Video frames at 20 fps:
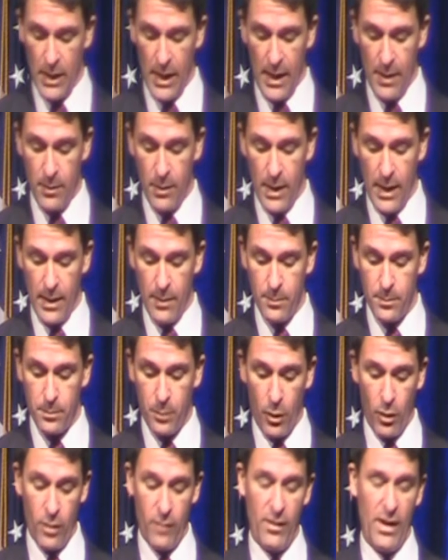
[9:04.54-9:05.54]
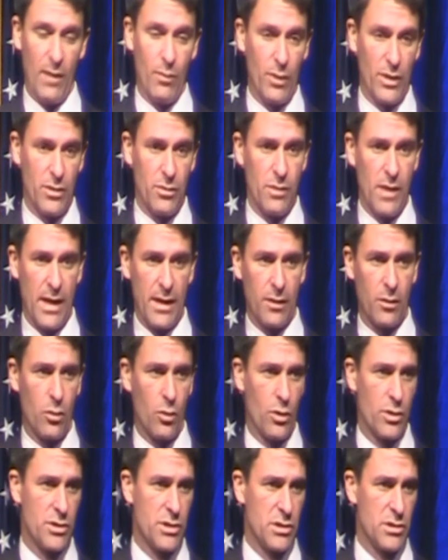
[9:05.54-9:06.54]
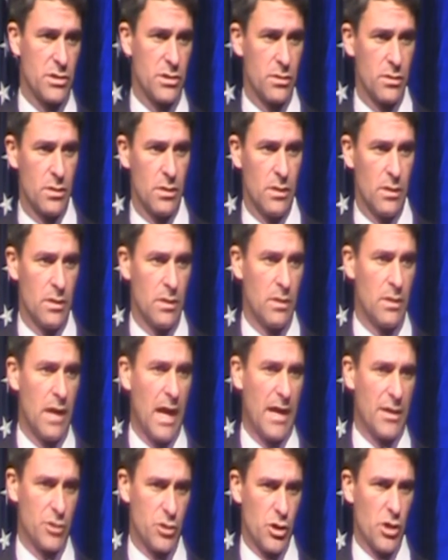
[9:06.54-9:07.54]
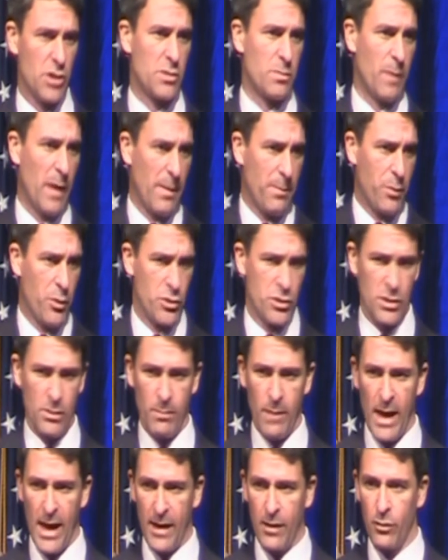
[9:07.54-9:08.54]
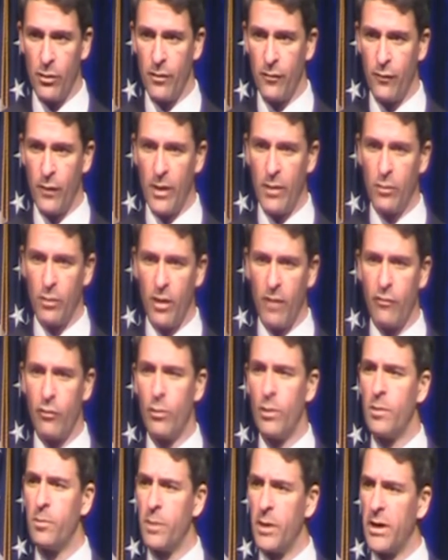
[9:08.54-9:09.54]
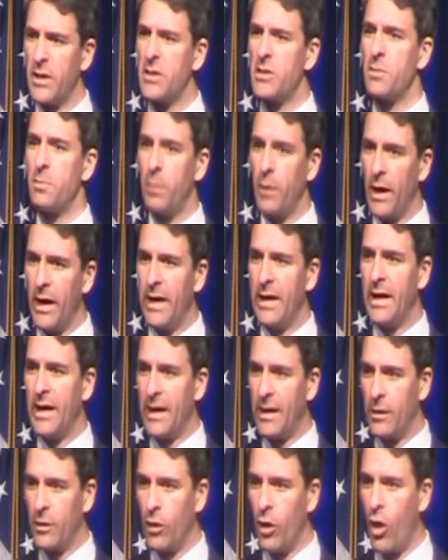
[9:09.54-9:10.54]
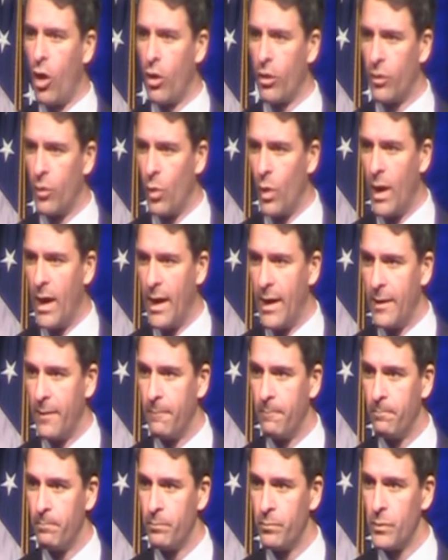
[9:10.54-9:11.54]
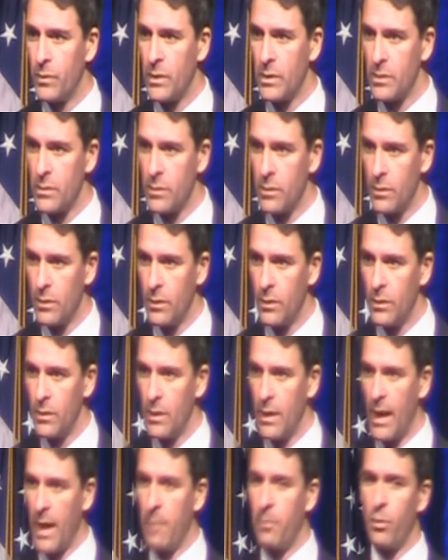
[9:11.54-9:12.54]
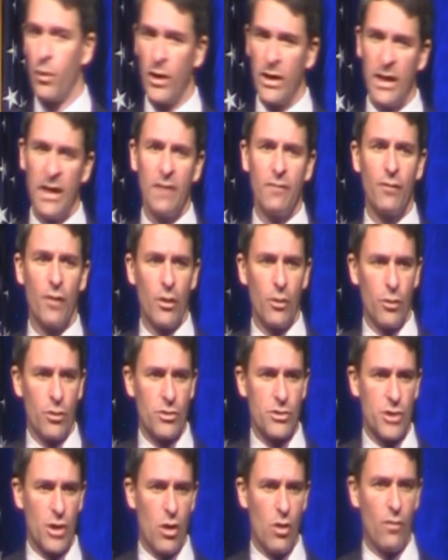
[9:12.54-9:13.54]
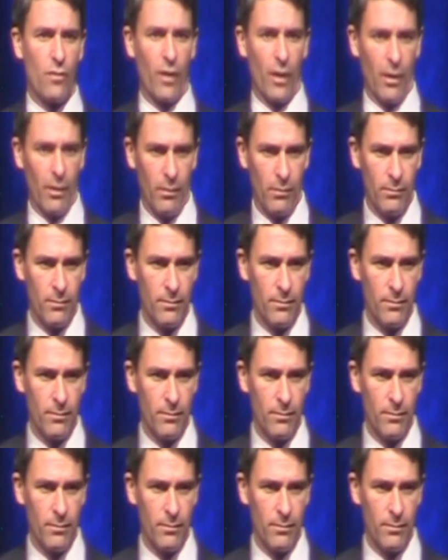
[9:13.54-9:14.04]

And, and part of how we do that, of course, is not just by pushing back on the federal government, but explaining it along the way and bringing voters over.